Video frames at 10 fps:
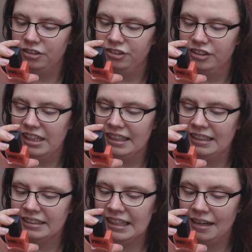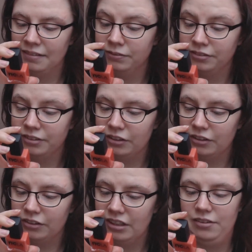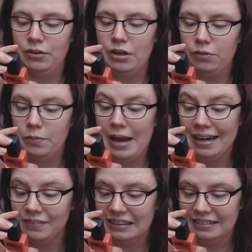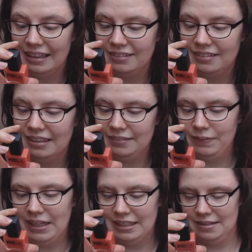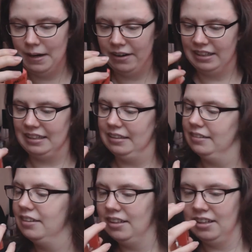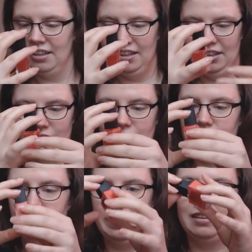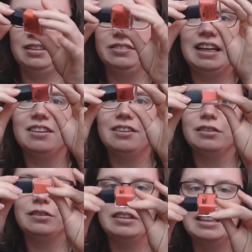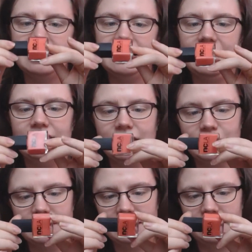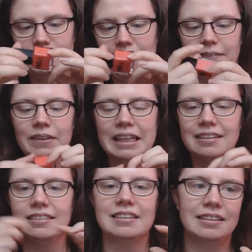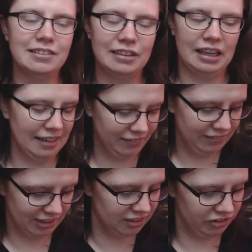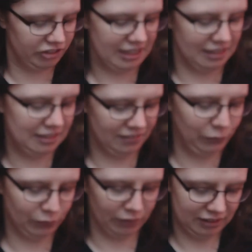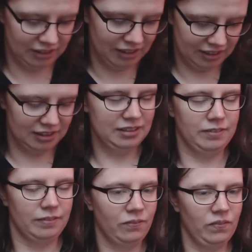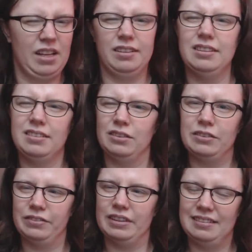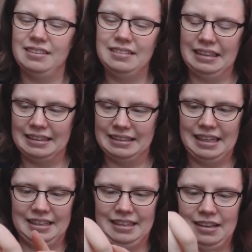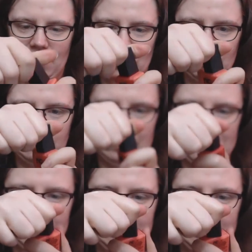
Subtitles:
to then camphor, and free from animal testing, made in America. Which is fair enough. I can also see that it has those little metal beads in, so you can give it a good shake and it won't sort of stick together awfully.